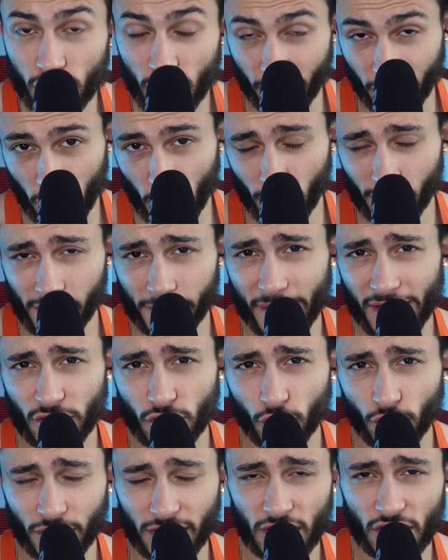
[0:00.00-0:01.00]
So if you do want to make
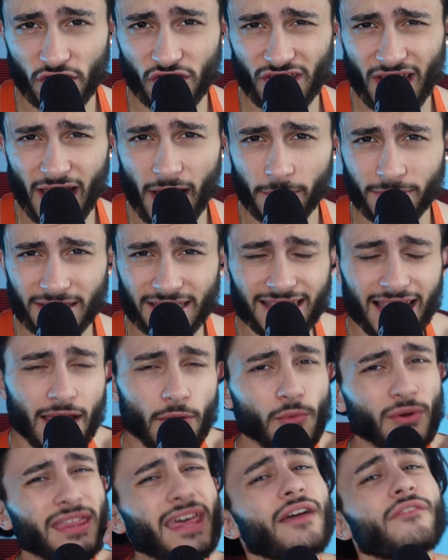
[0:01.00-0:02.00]
sure that you stay up to date
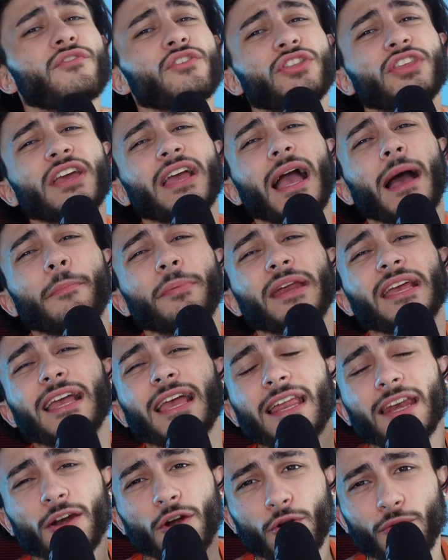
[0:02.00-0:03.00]
with everything happening
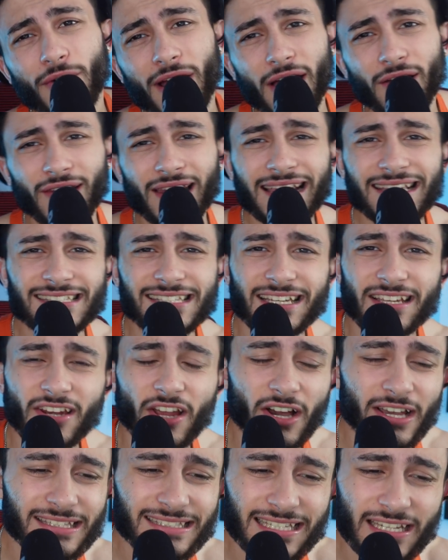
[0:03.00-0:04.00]
in and around Leeds
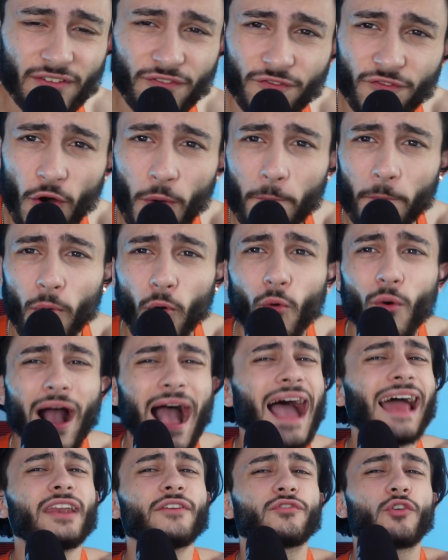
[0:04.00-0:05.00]
United football
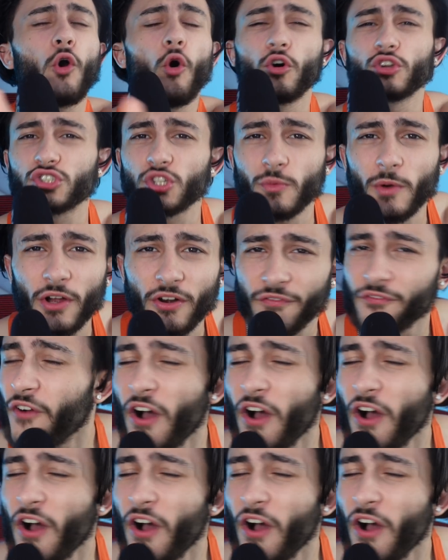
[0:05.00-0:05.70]
and of course the world of